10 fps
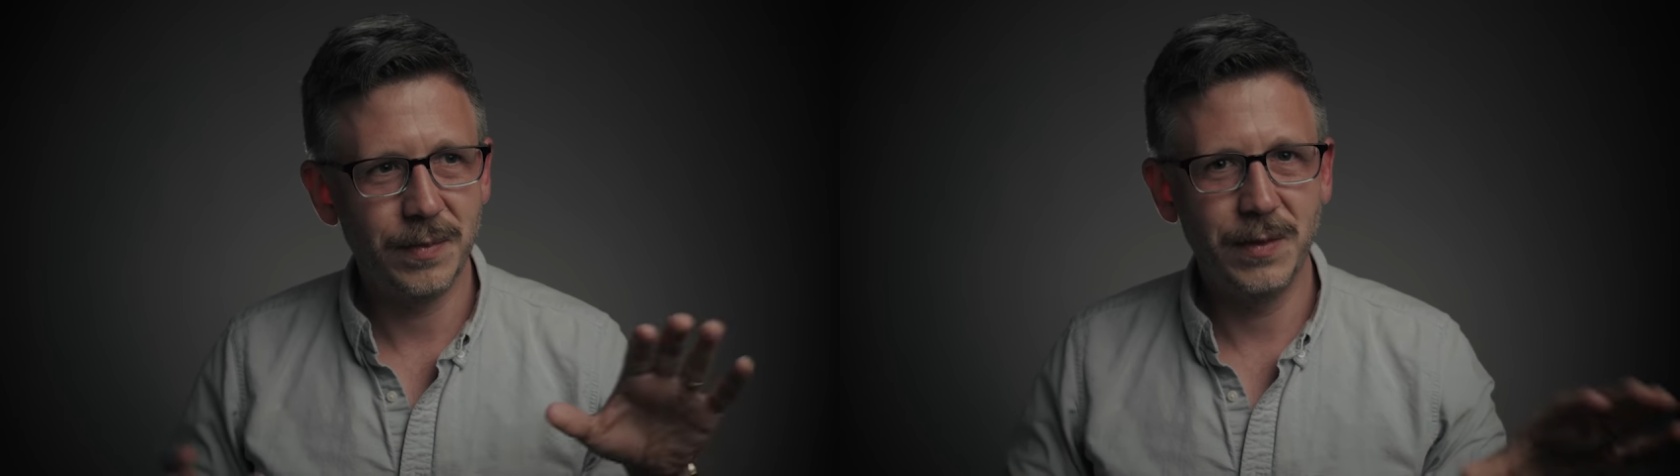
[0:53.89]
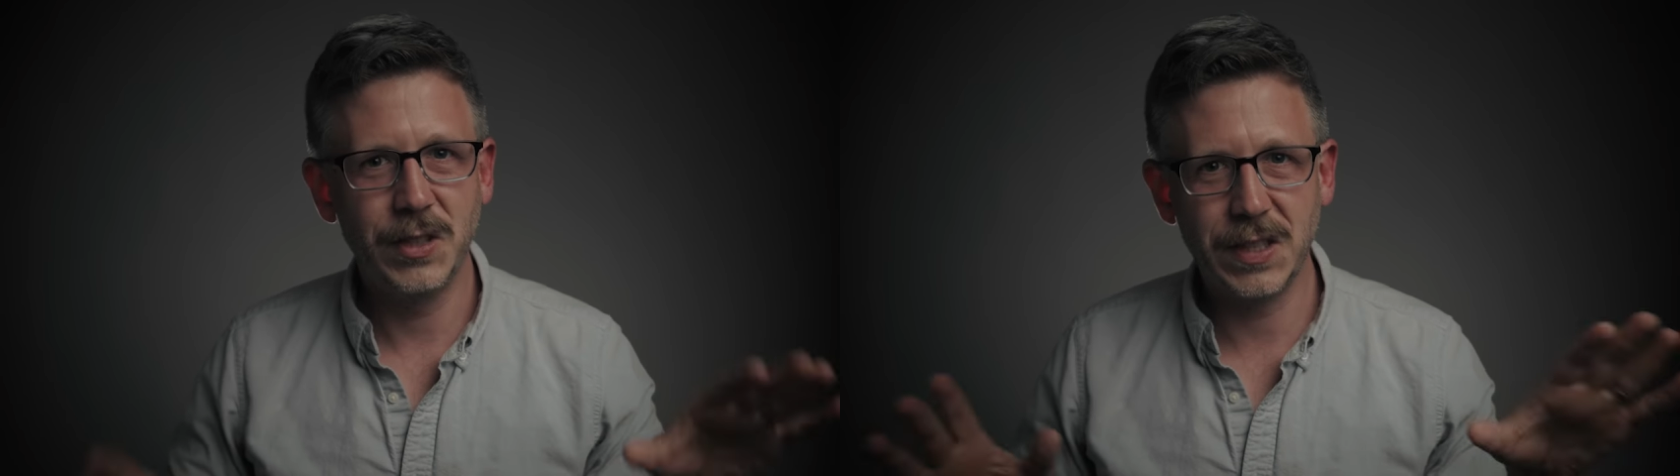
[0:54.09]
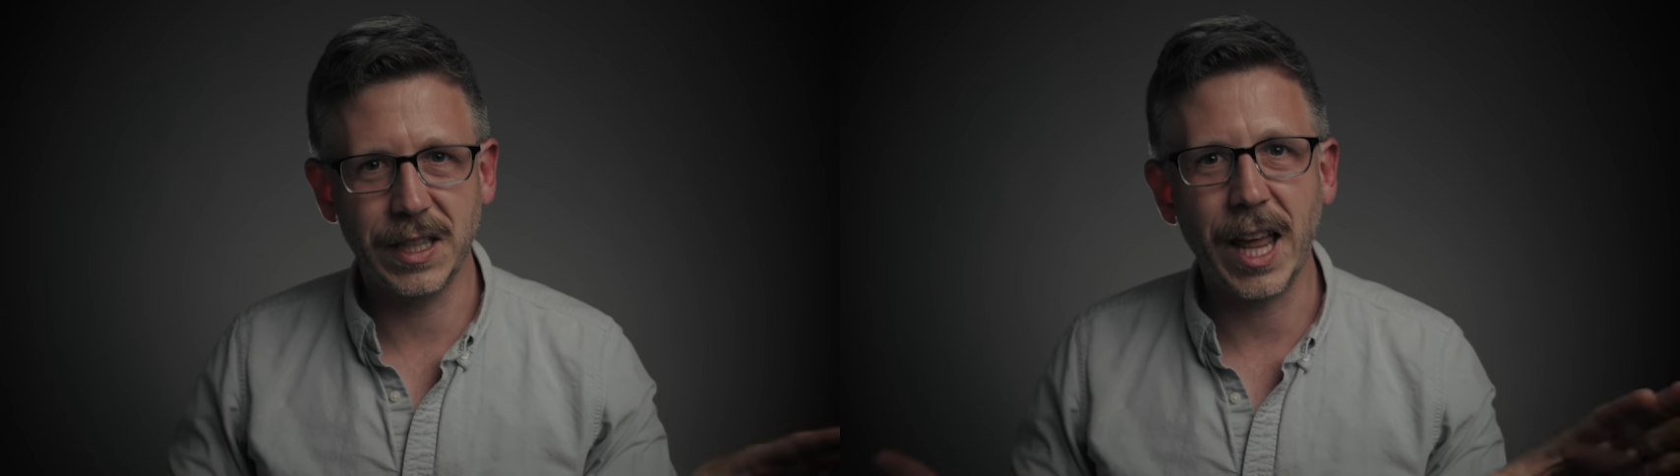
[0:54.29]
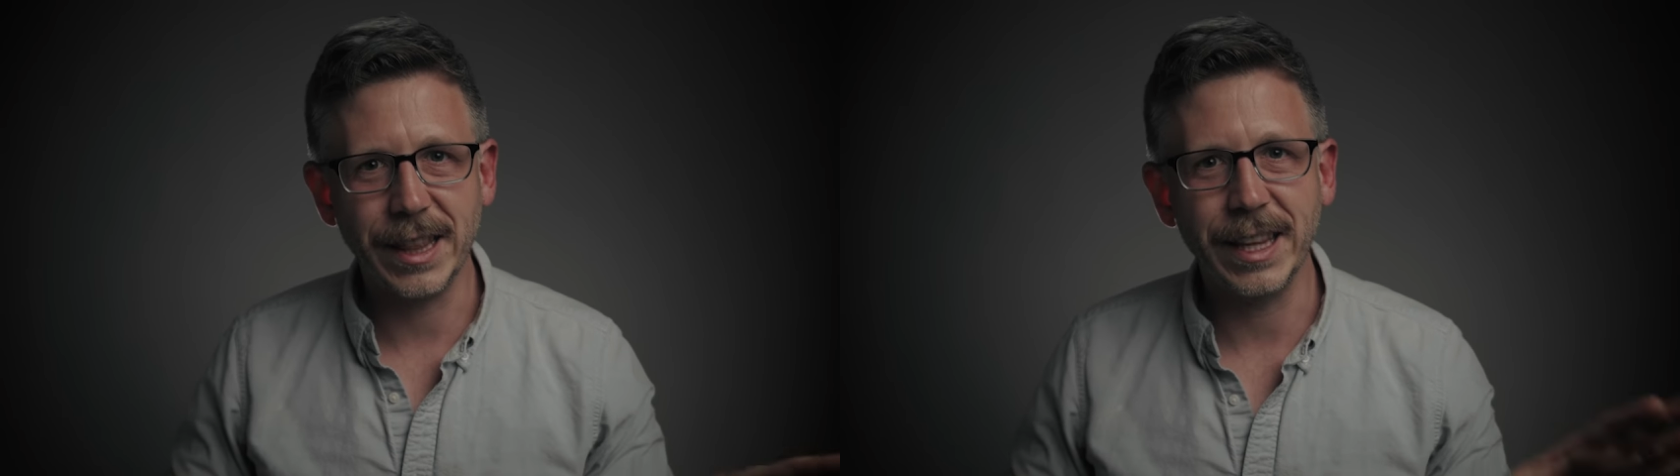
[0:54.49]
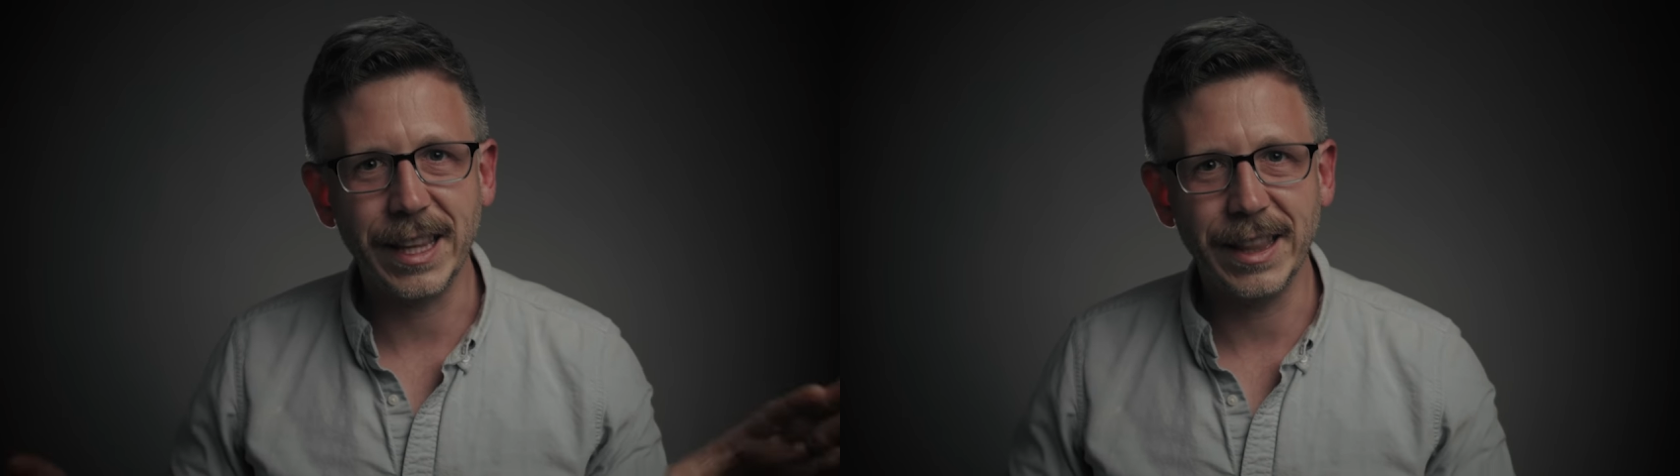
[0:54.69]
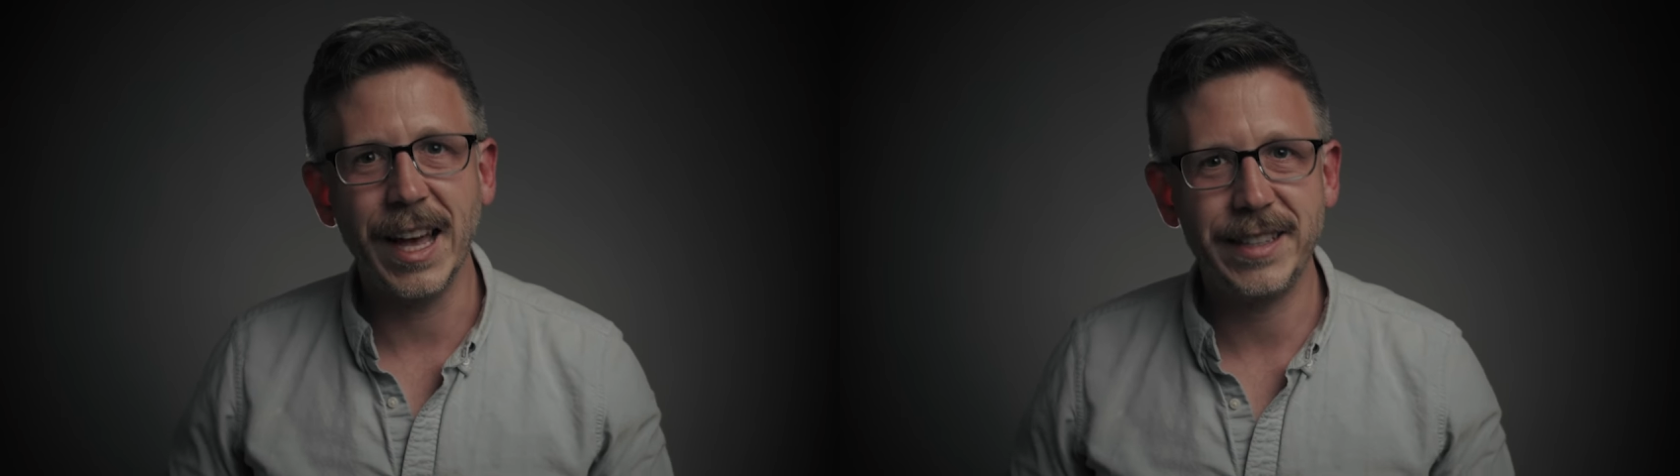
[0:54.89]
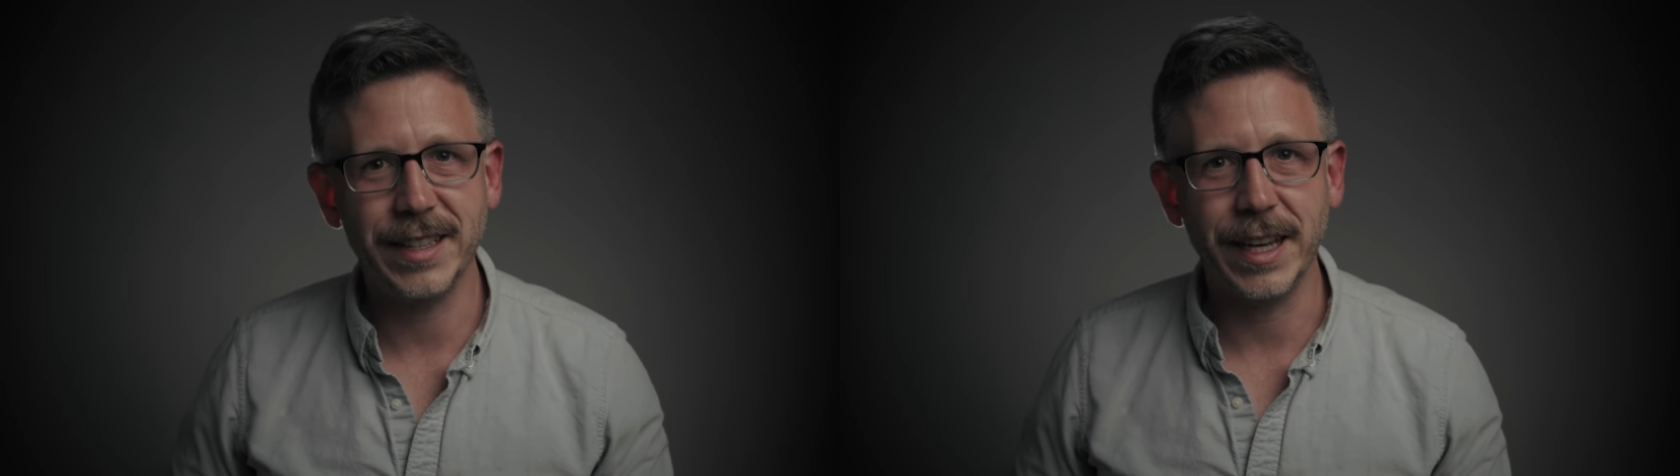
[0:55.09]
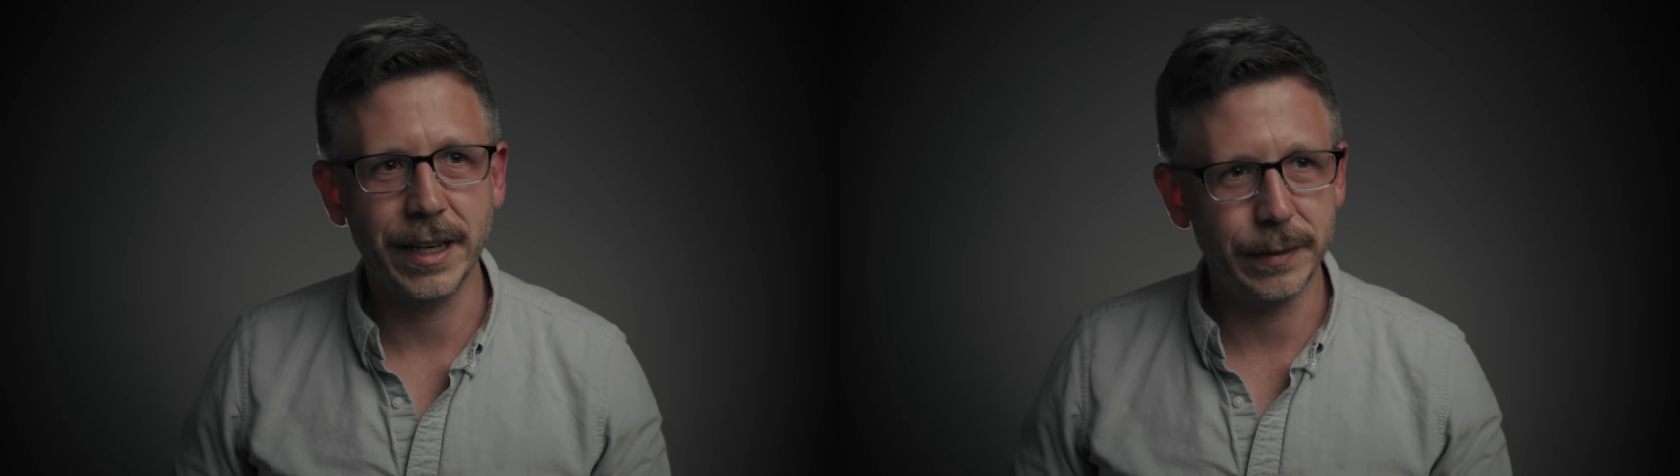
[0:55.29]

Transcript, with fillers: slightly less like